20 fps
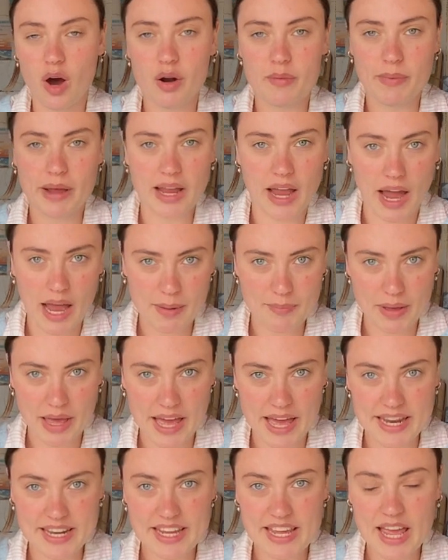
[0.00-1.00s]
on my
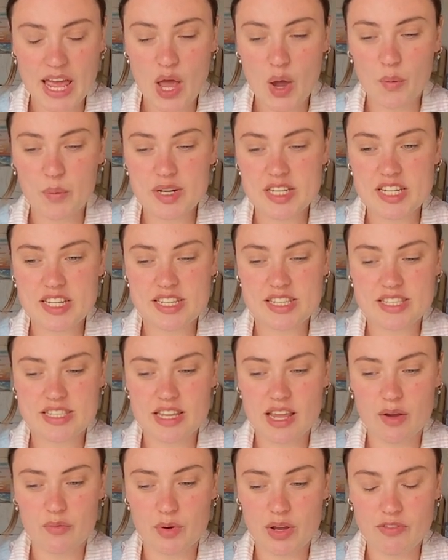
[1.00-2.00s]
iPad, which is
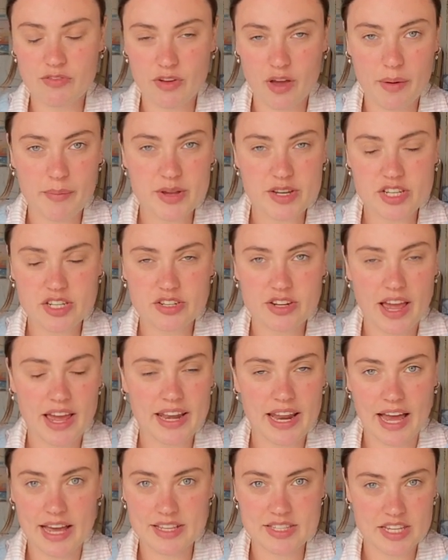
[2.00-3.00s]
refurbished and
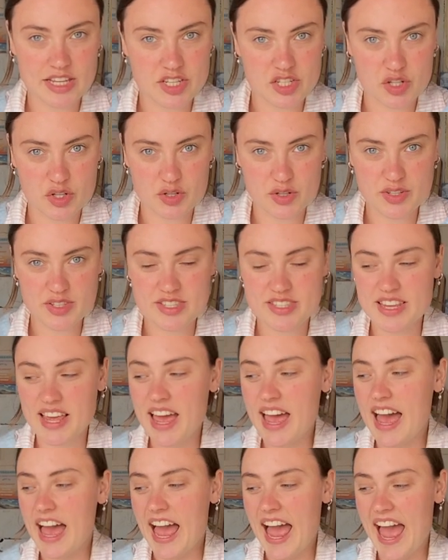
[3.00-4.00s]
has issues,
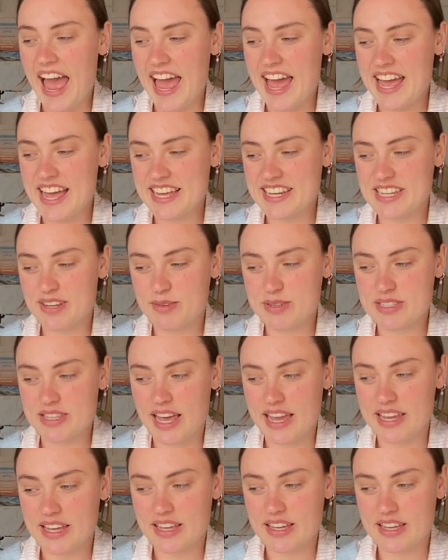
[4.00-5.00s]
and it was
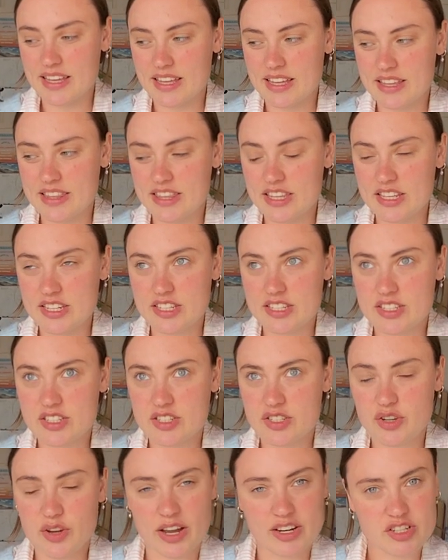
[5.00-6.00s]
the
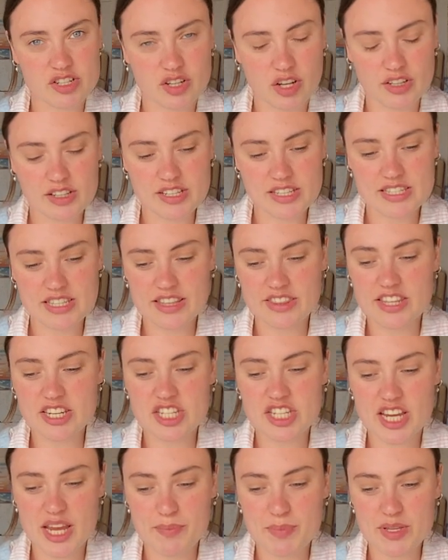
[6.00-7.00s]
$200, the
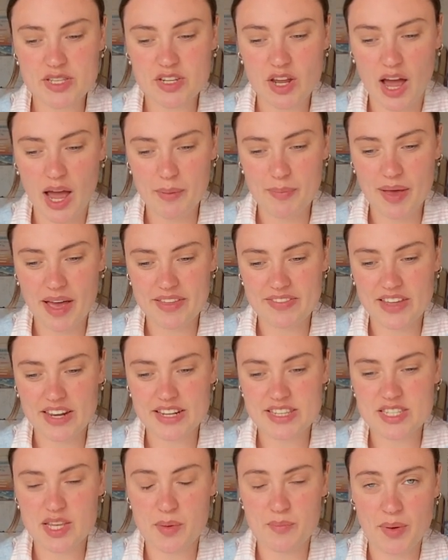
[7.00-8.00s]
cheapest iPad that
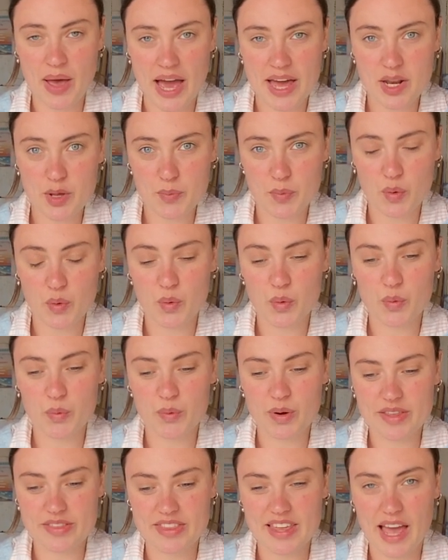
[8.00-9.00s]
is compatible
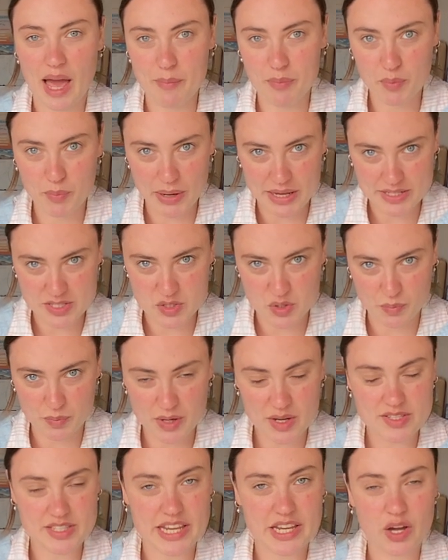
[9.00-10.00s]
with the Apple Pencil,
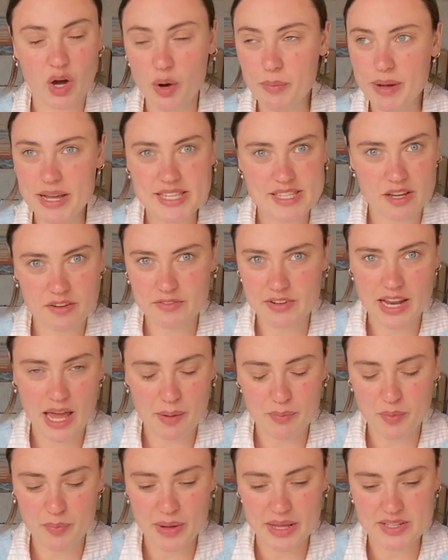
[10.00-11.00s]
because I got myself an
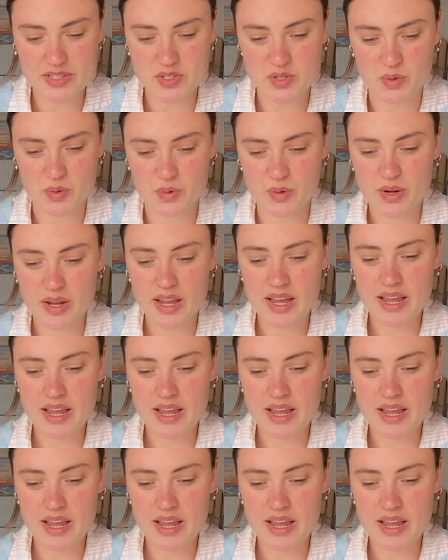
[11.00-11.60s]
Apple Pencil